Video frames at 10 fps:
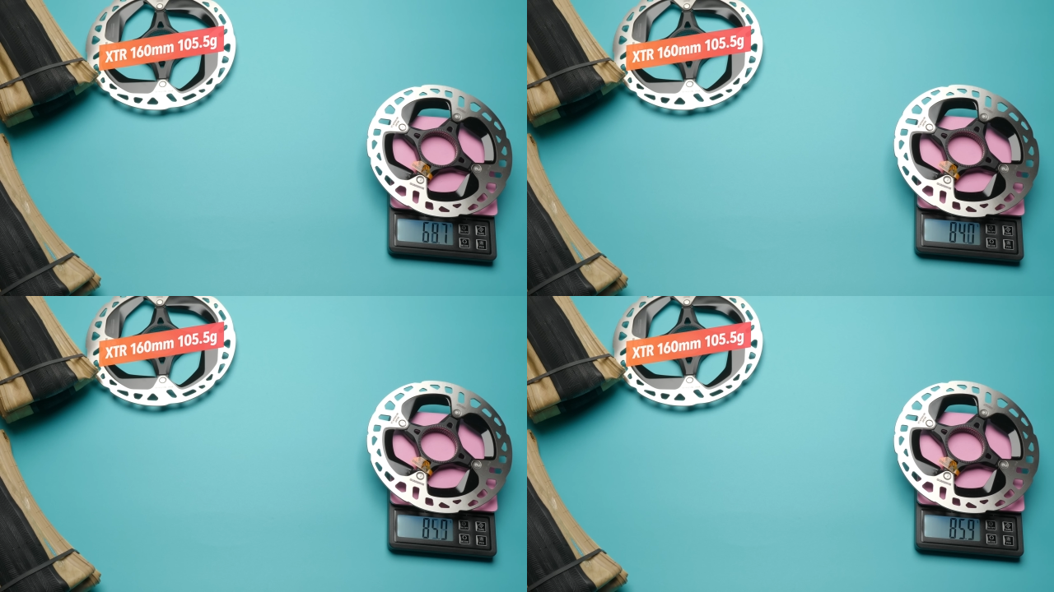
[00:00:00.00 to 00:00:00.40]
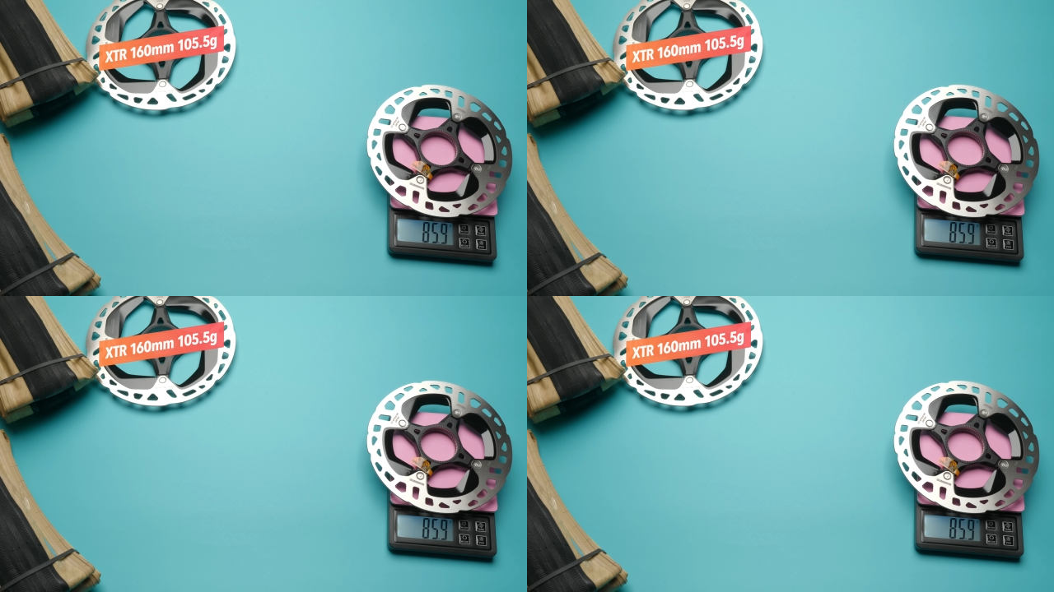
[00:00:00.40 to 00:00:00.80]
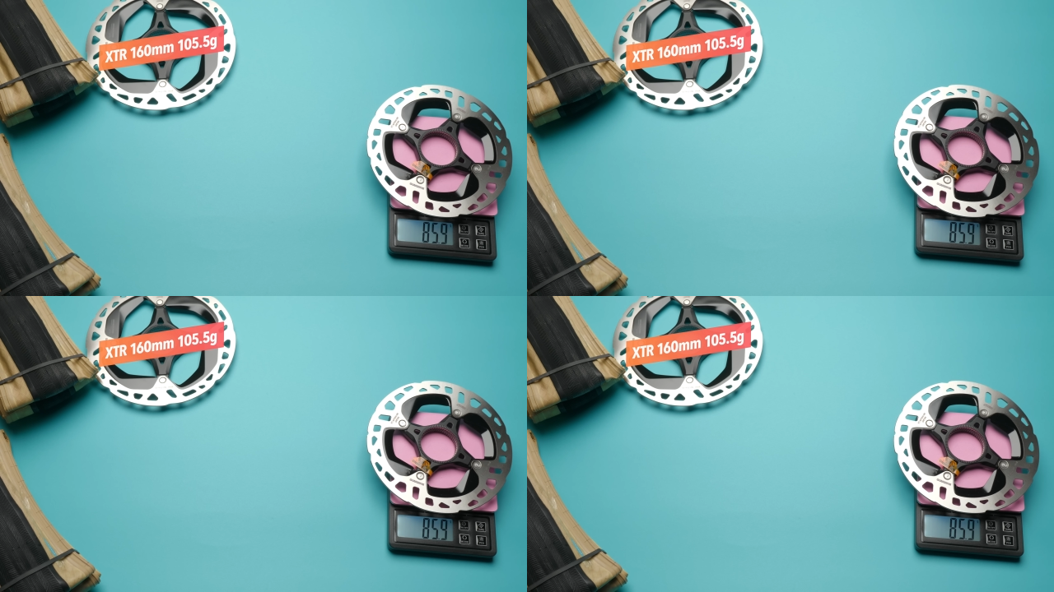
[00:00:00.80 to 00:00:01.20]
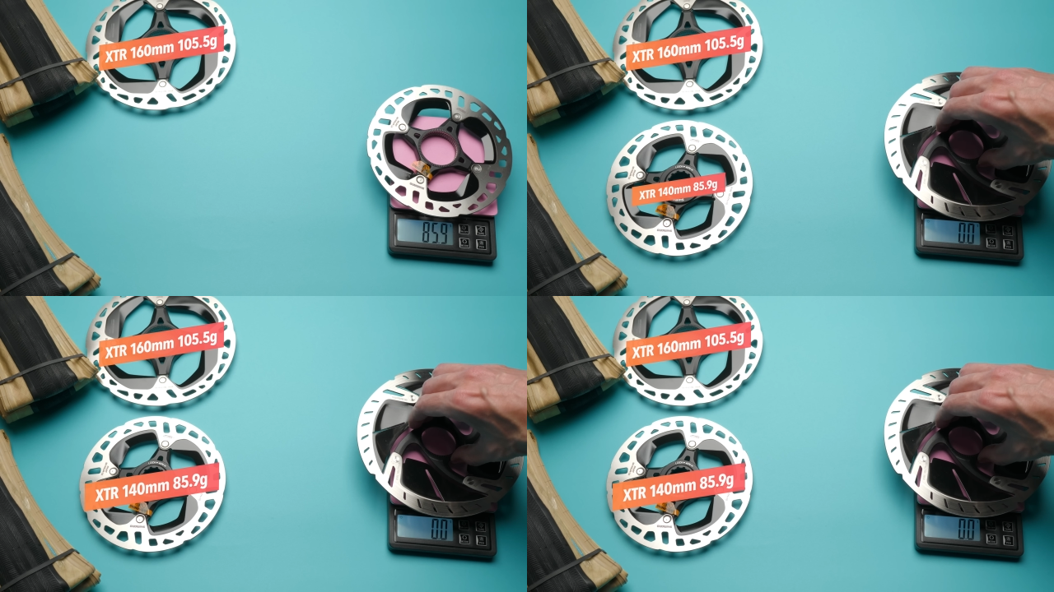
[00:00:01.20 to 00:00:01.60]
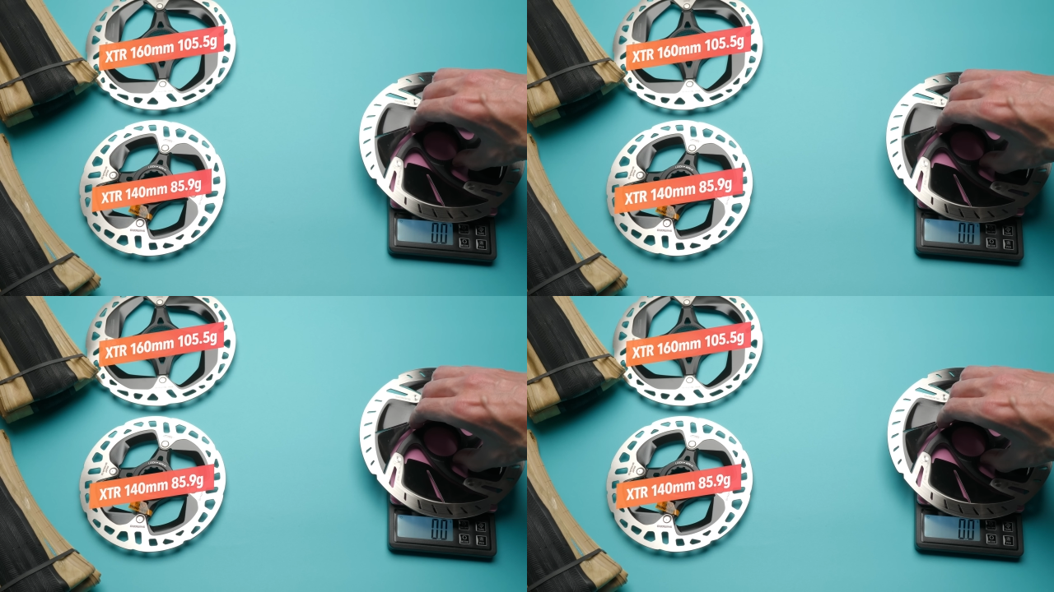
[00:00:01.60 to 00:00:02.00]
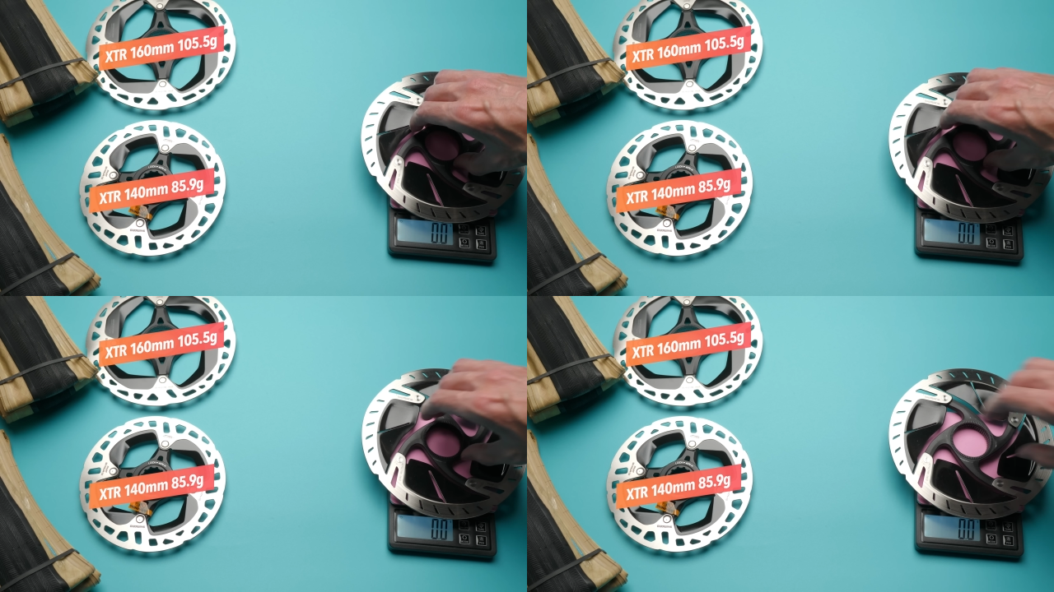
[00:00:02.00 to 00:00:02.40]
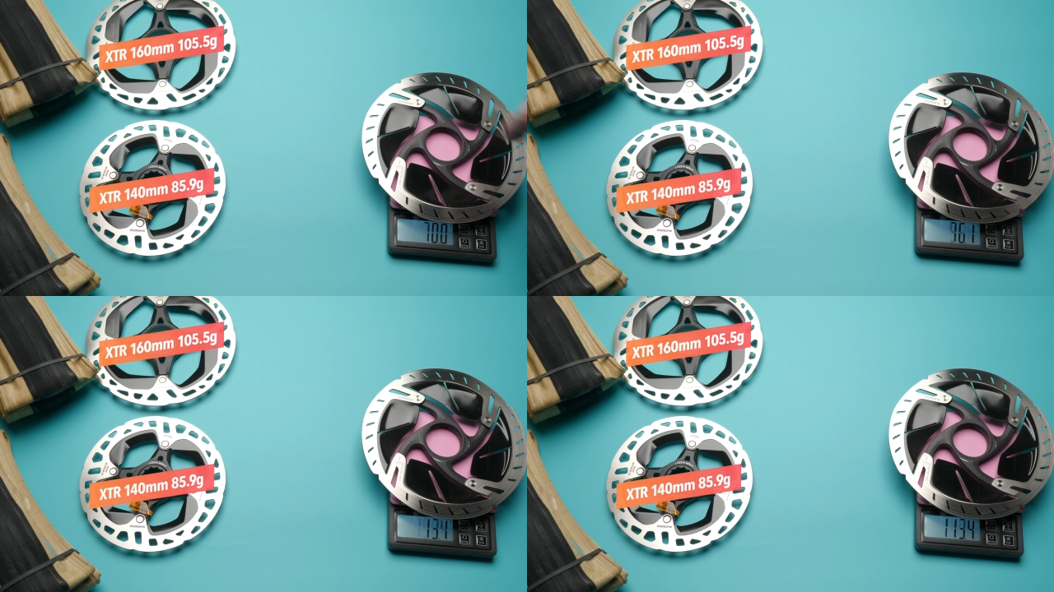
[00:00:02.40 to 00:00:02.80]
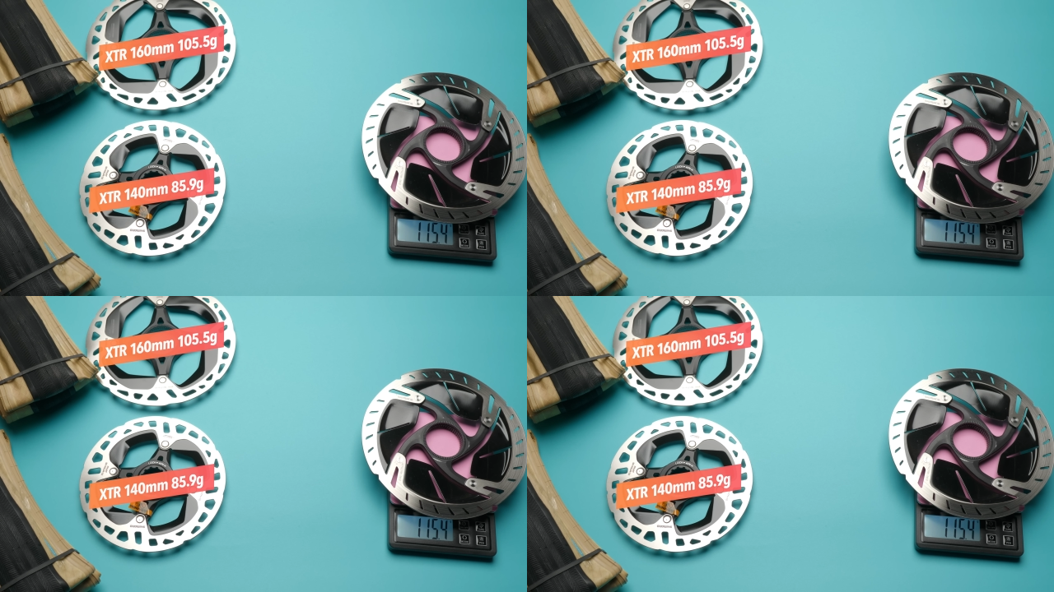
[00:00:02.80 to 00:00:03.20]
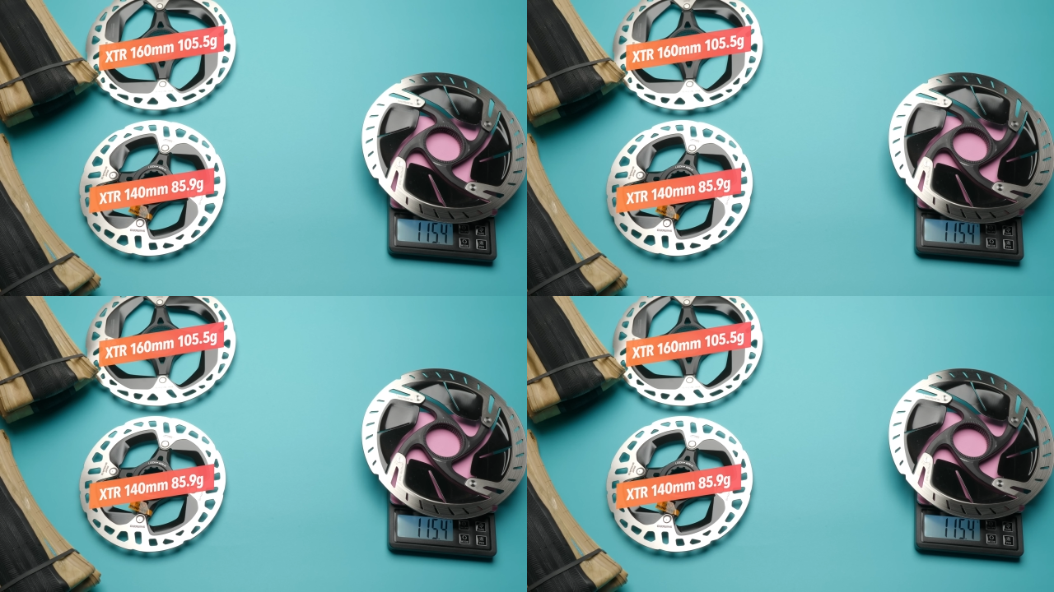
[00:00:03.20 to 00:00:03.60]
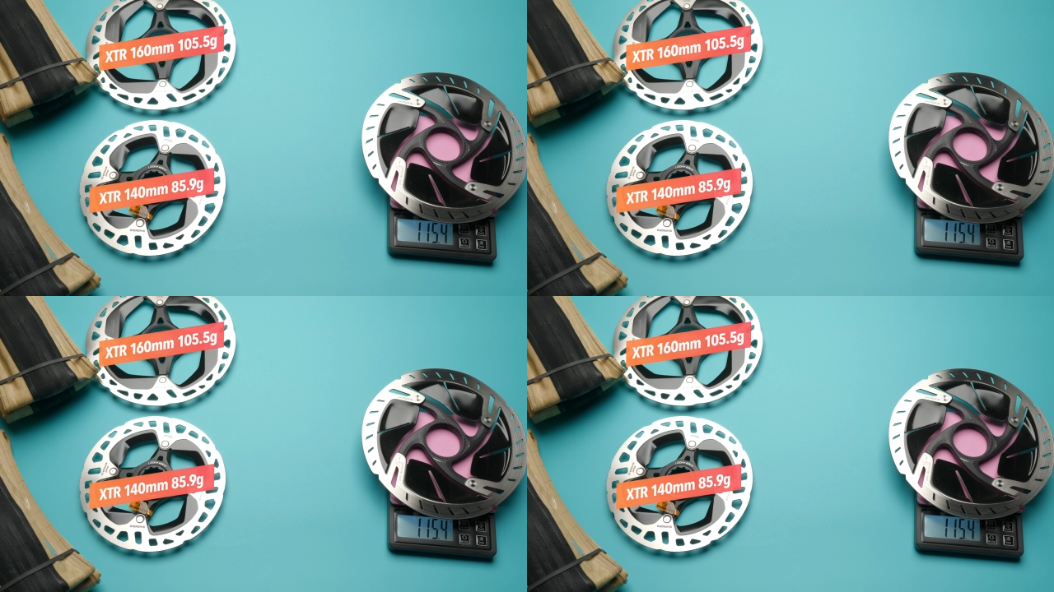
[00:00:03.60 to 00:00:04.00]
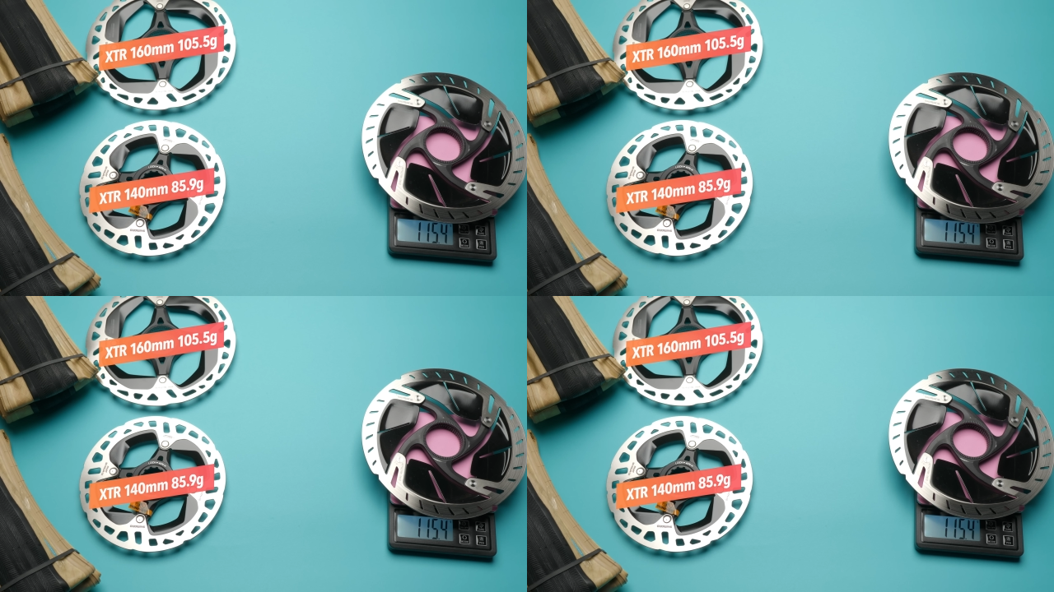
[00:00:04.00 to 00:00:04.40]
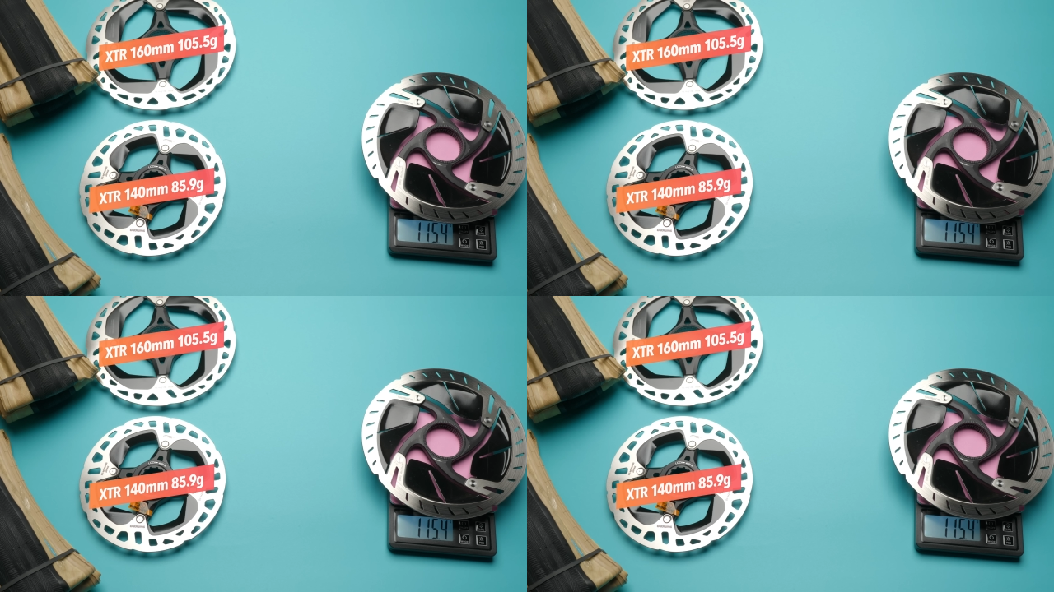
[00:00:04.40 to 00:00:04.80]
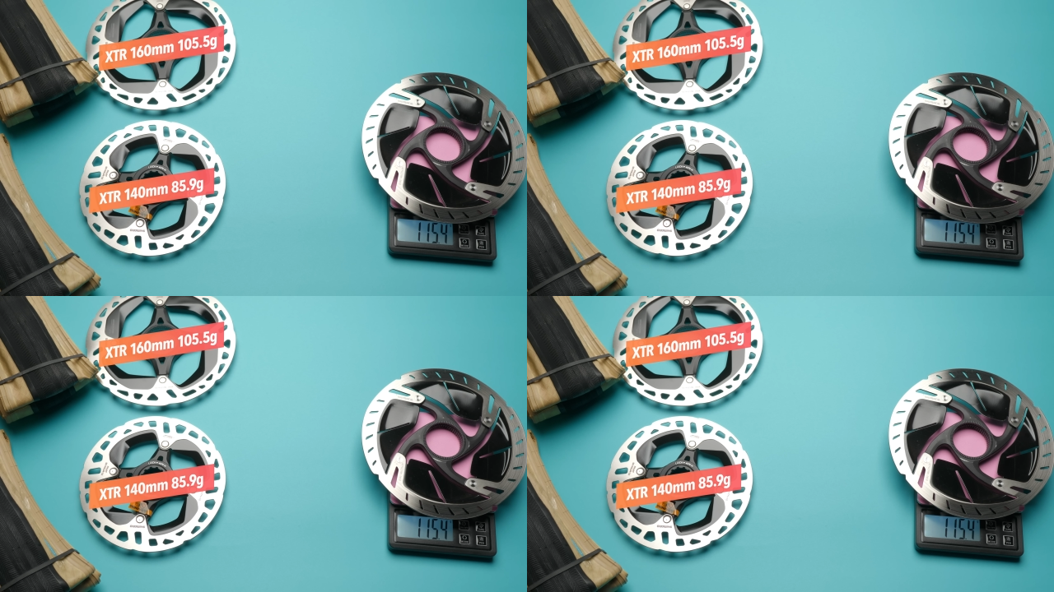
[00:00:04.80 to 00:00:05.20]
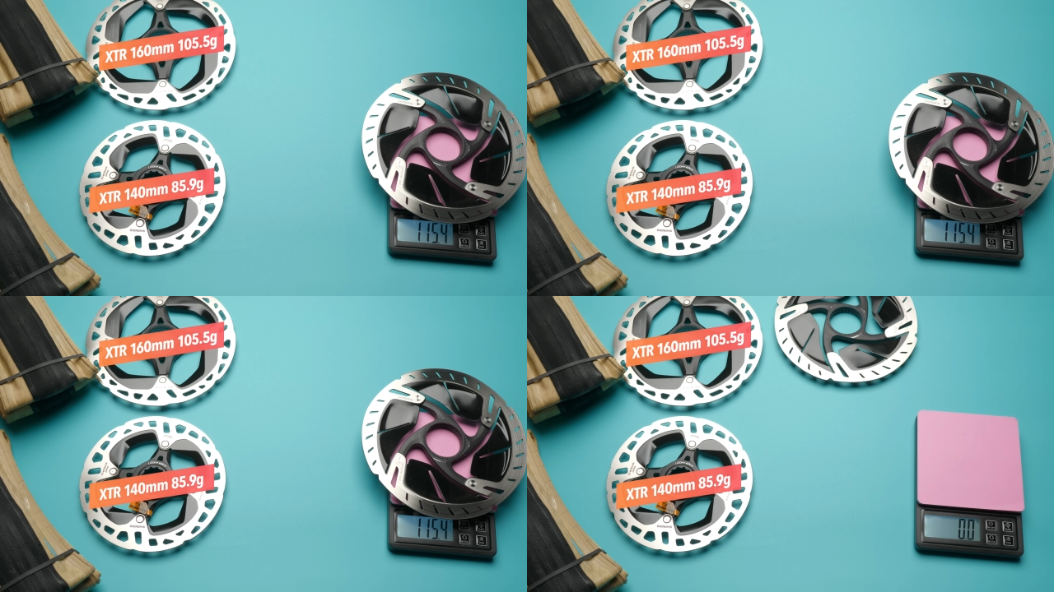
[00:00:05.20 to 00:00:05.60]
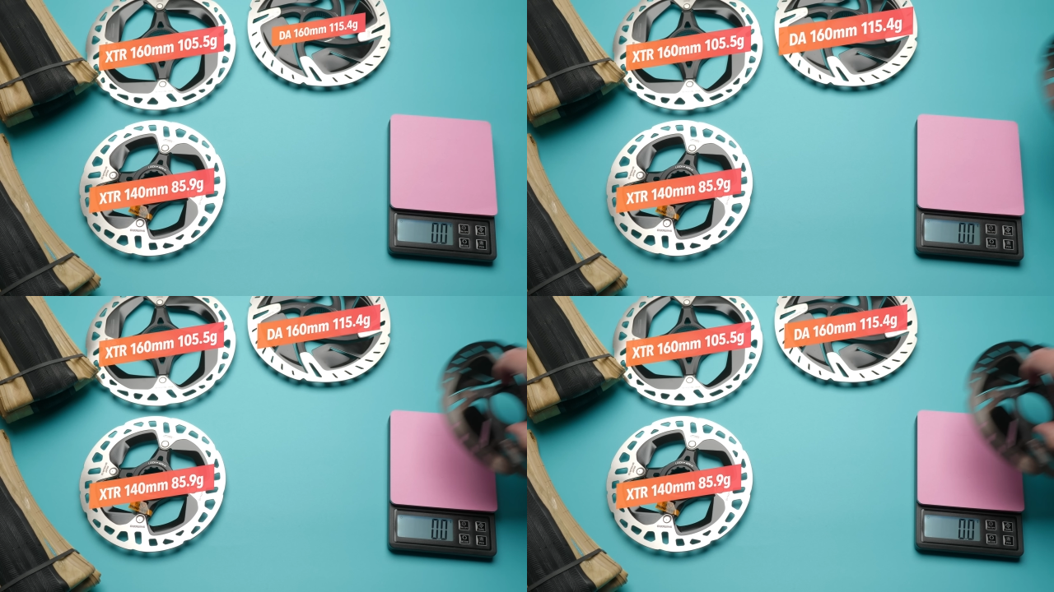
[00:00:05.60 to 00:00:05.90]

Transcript: [unreadable: no face in view]